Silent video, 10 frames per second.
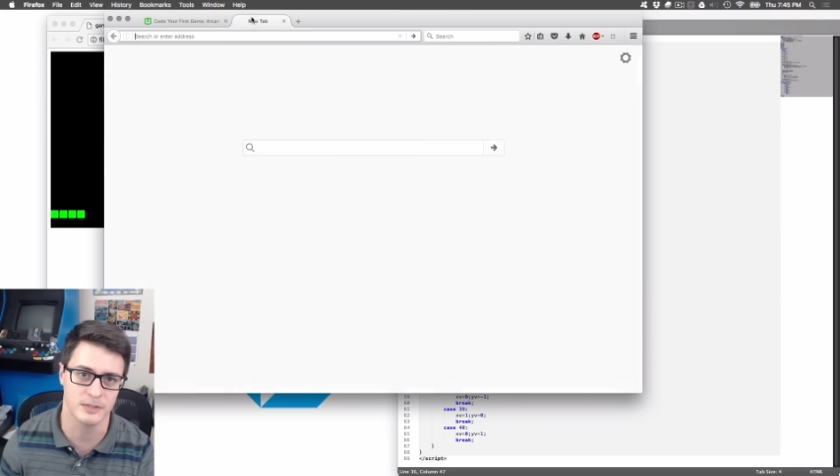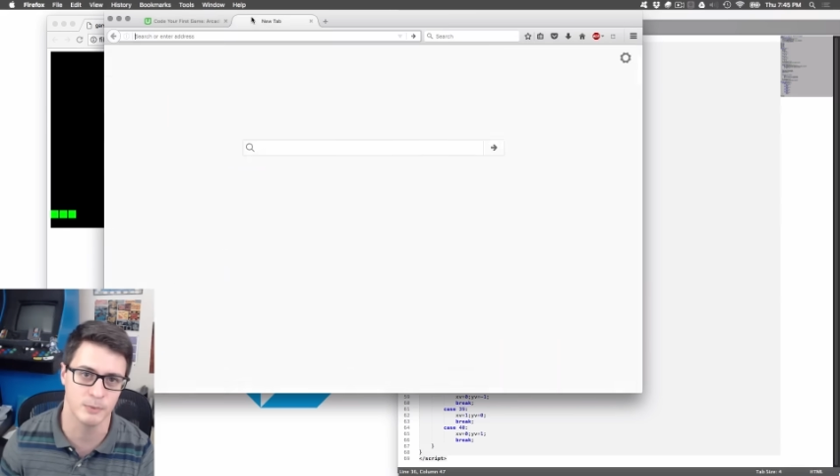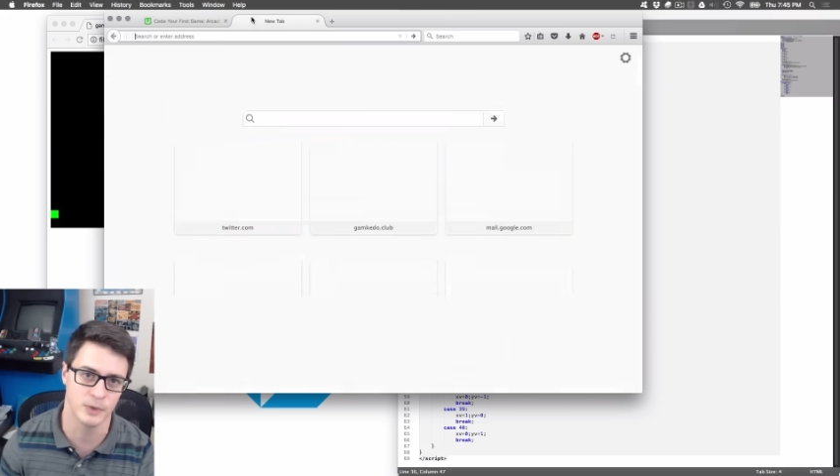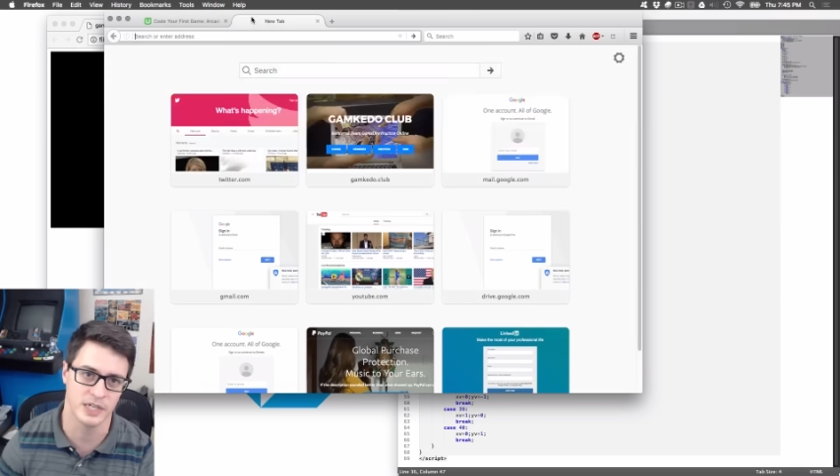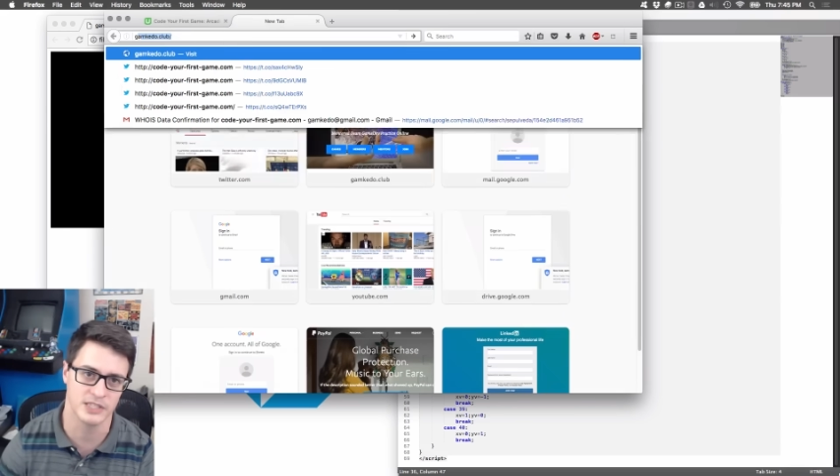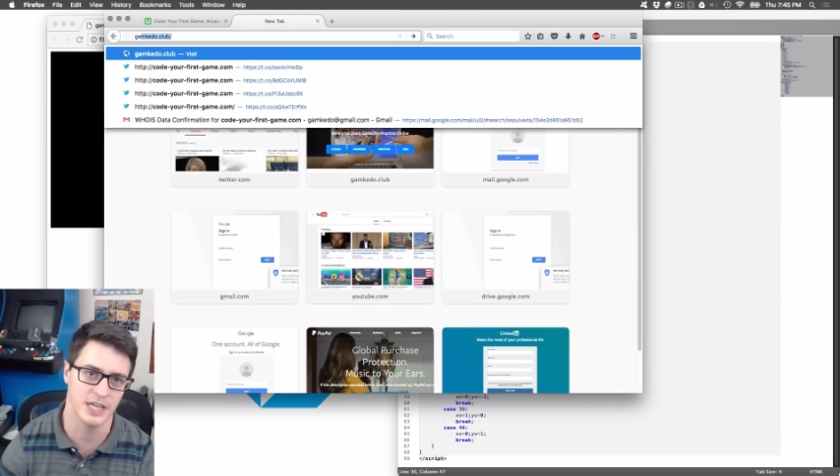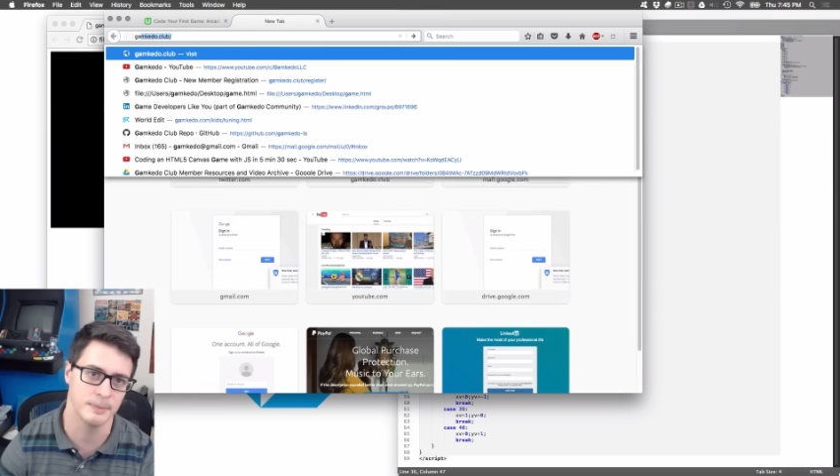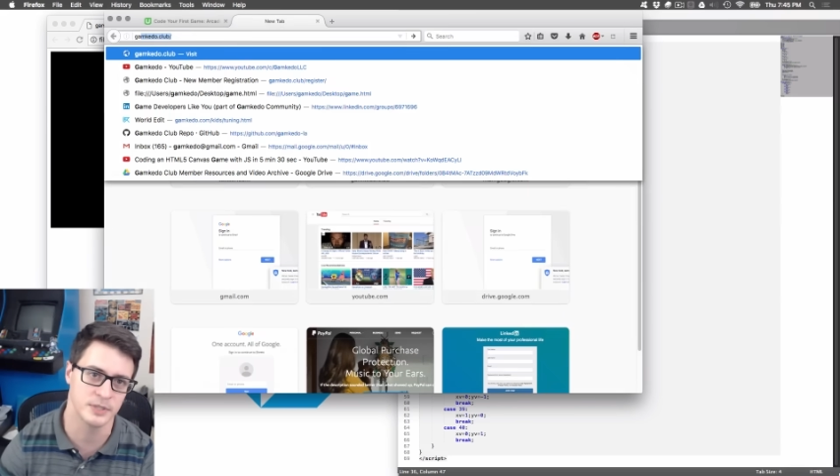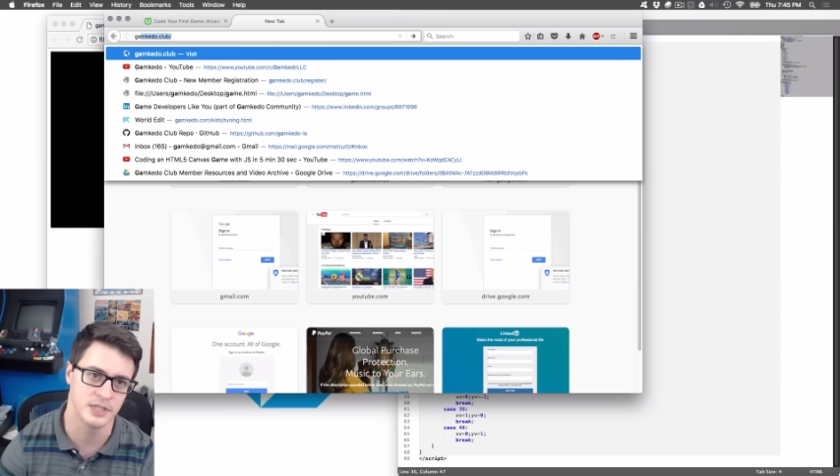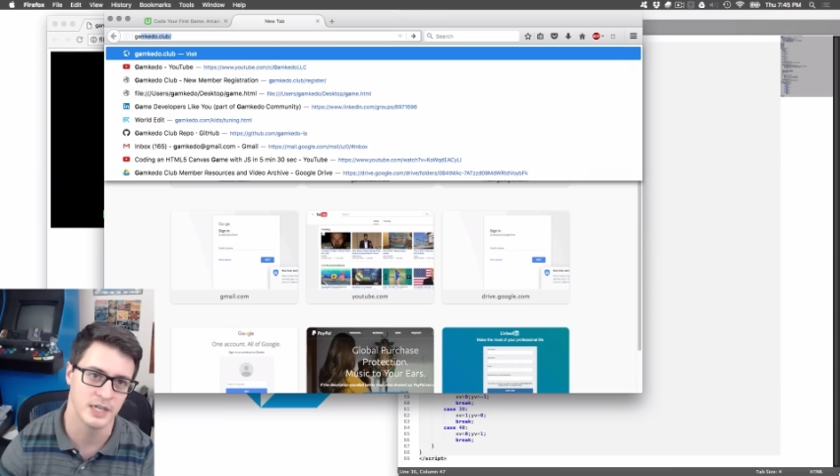some more next
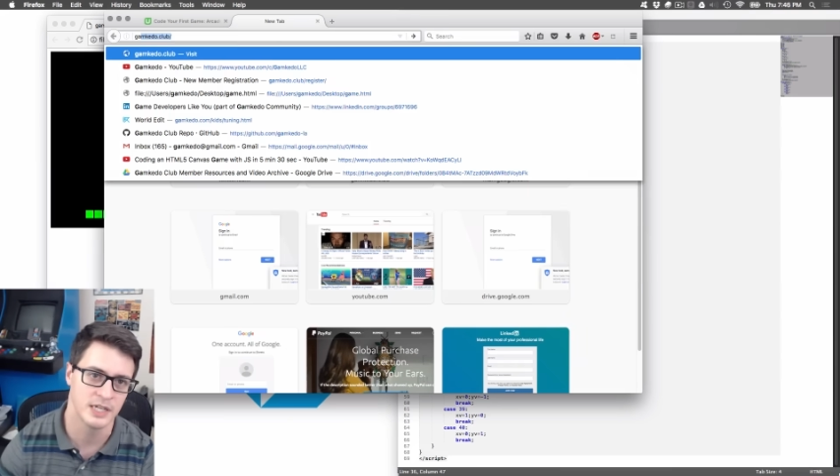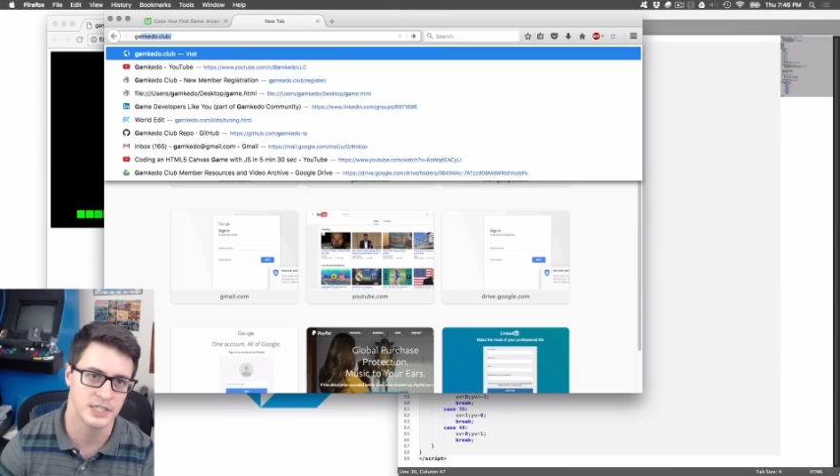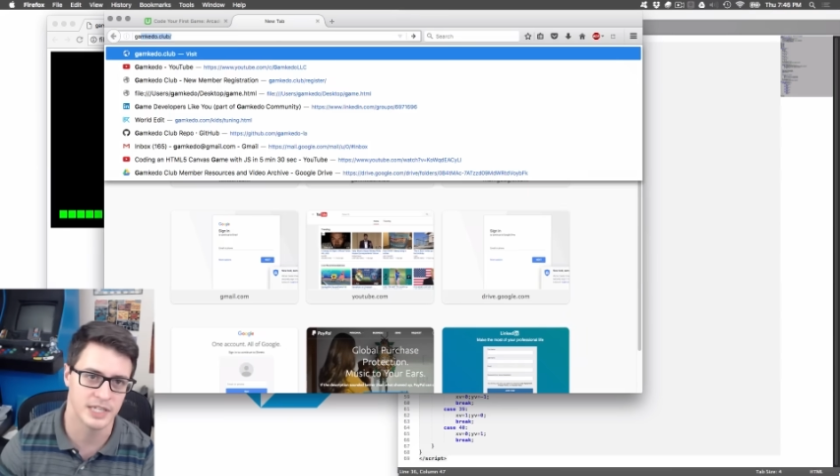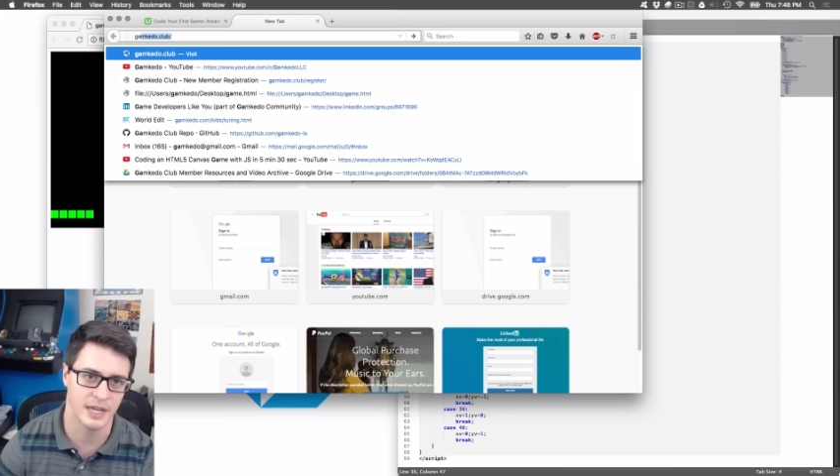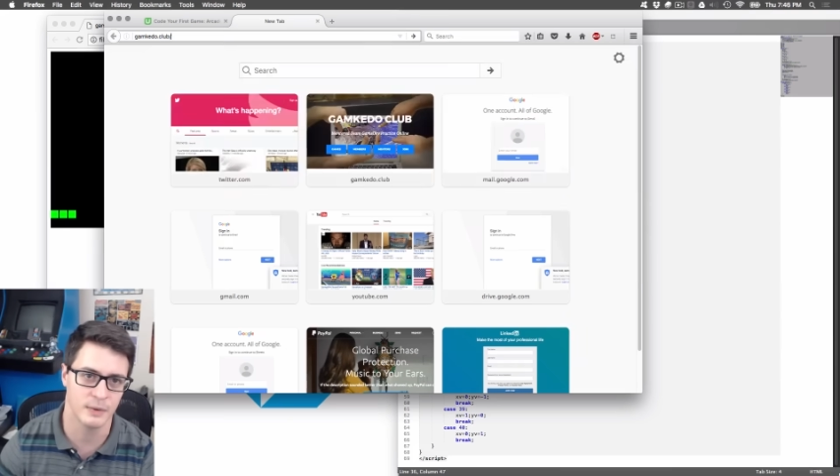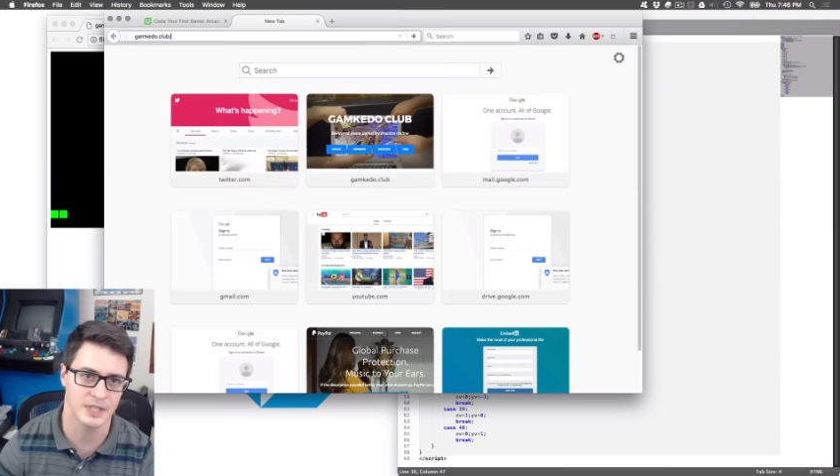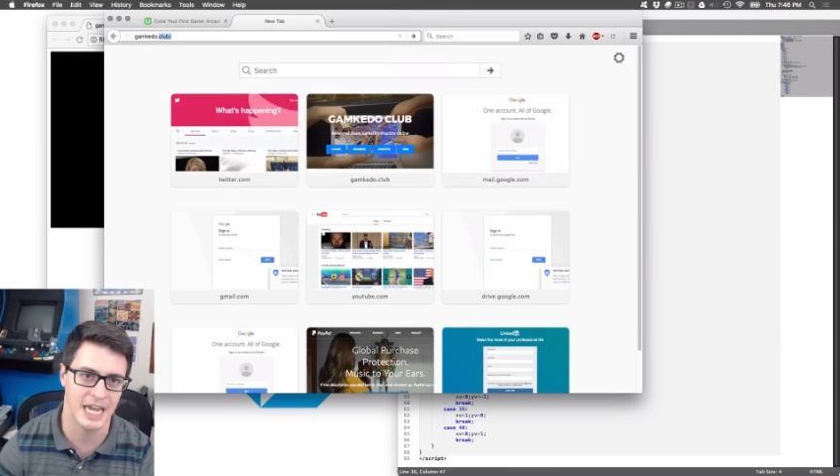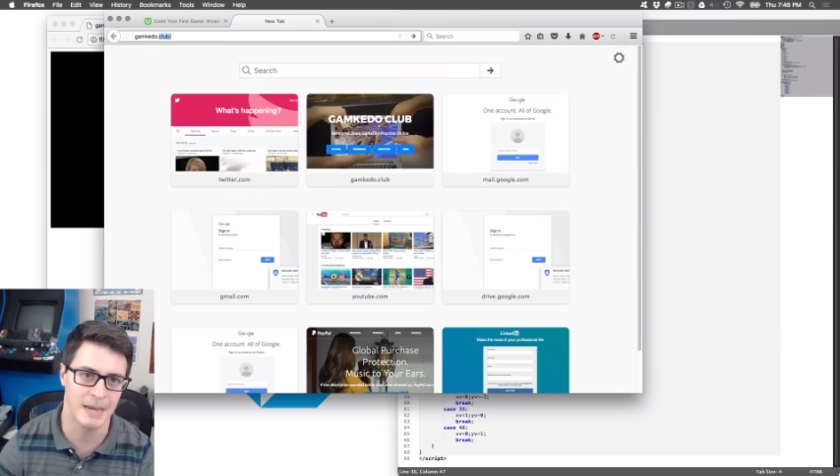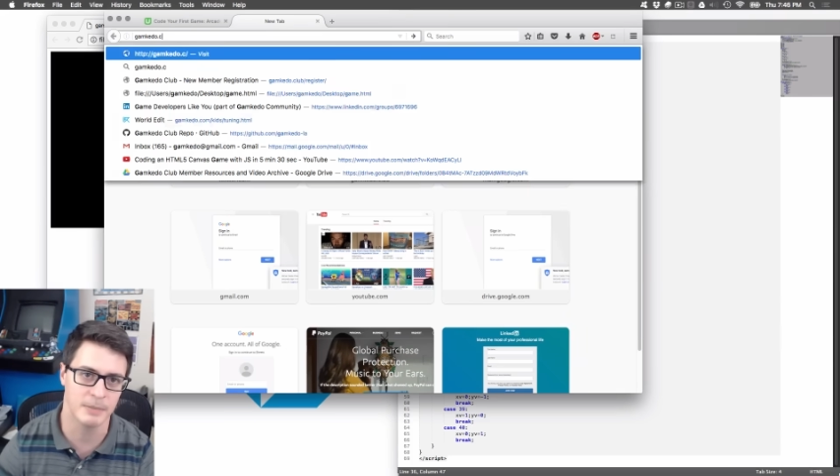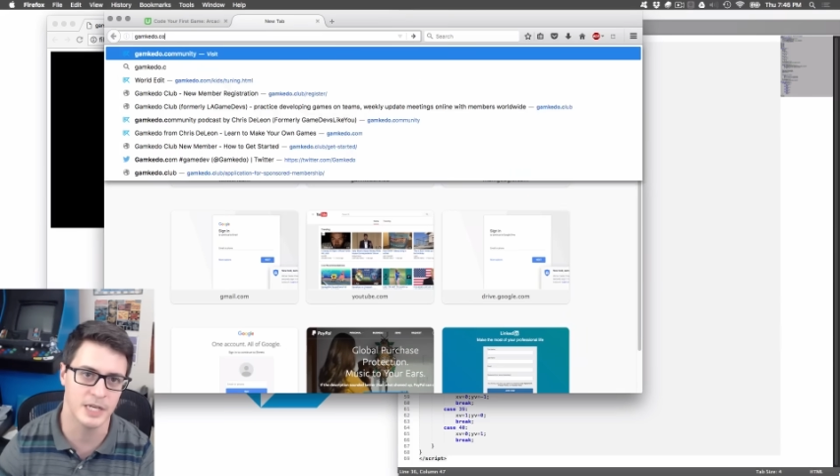steps, check out
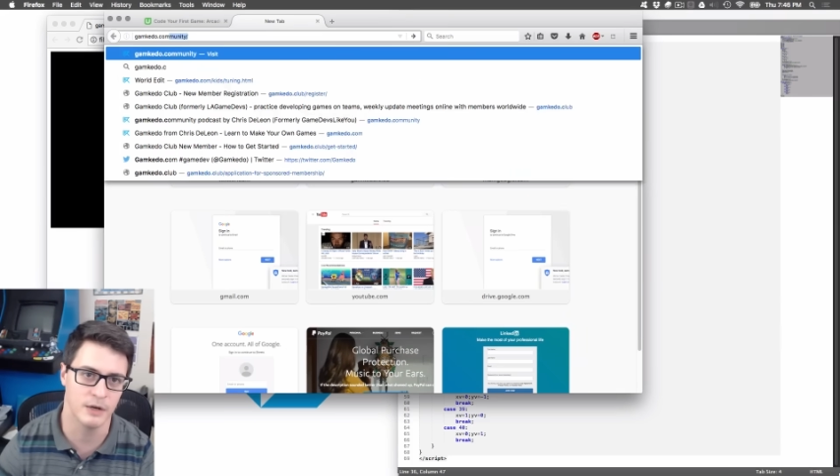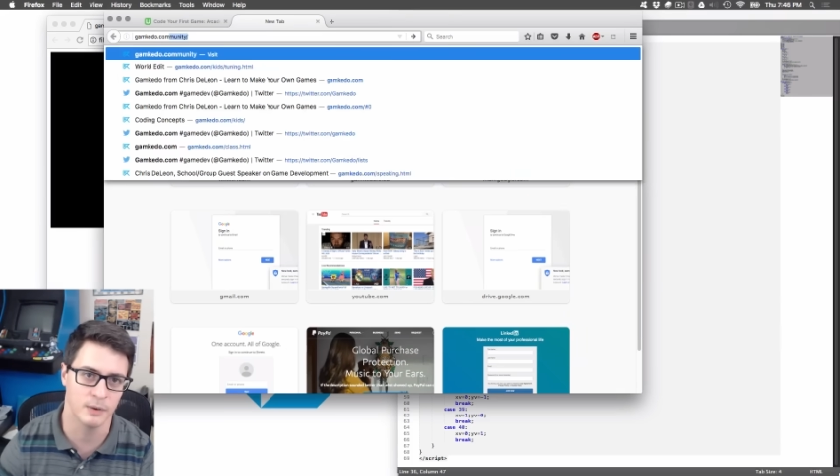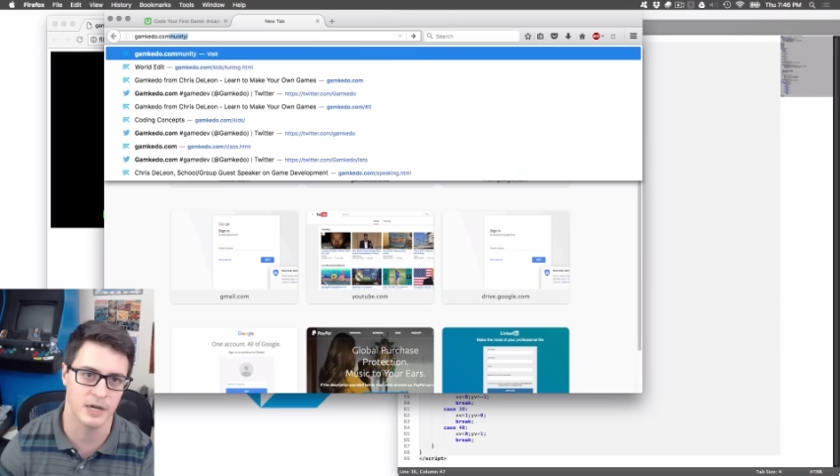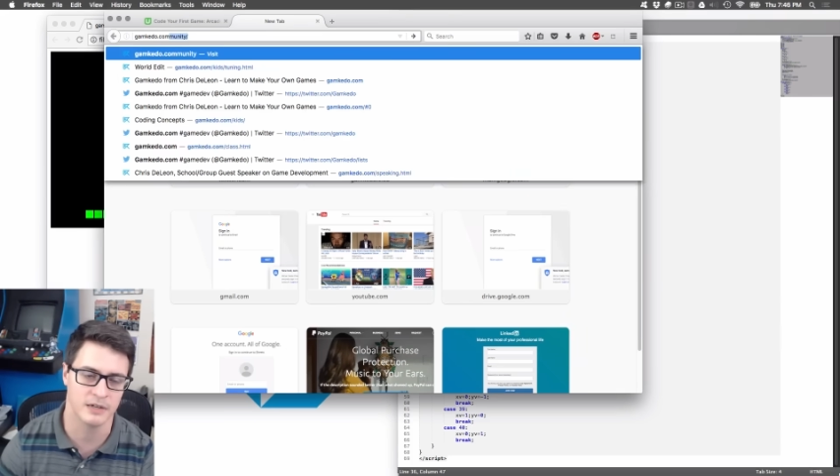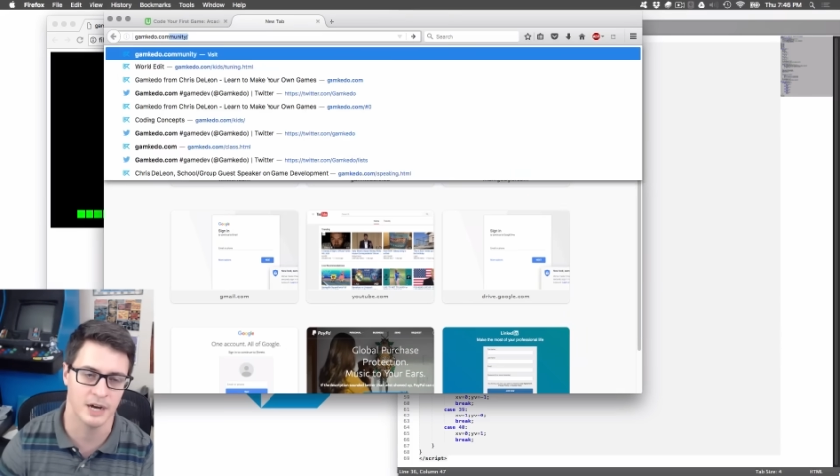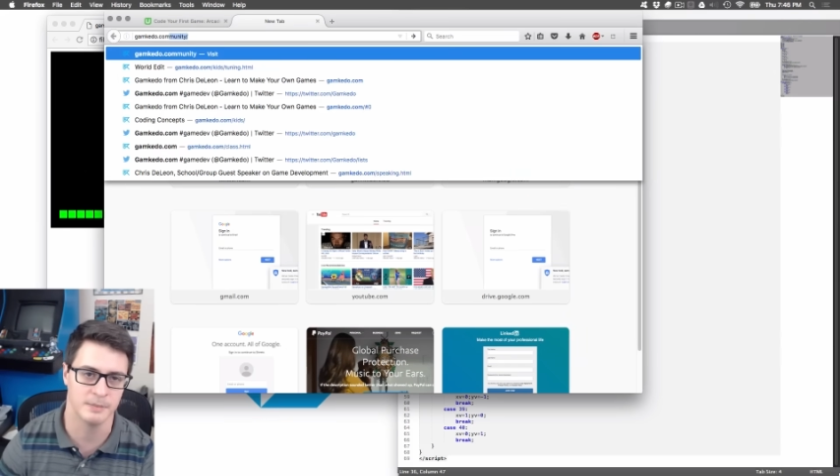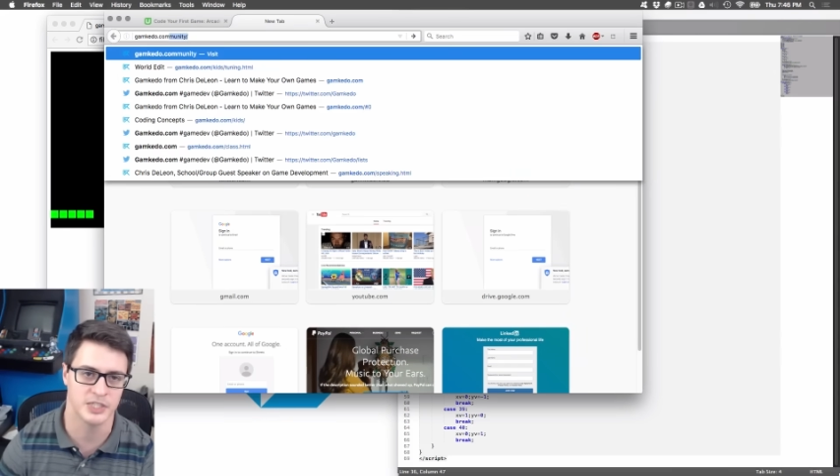gamkedo.com.